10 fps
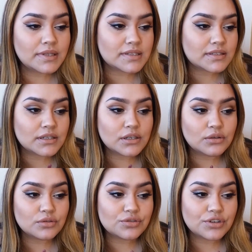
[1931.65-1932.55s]
This is their
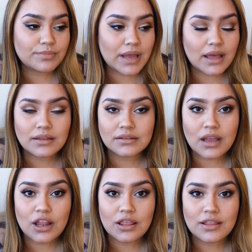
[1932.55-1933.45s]
Ultra Matte
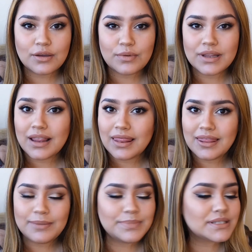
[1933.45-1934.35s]
Liquid
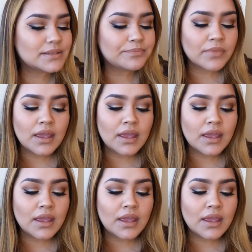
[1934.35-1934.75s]
Lips.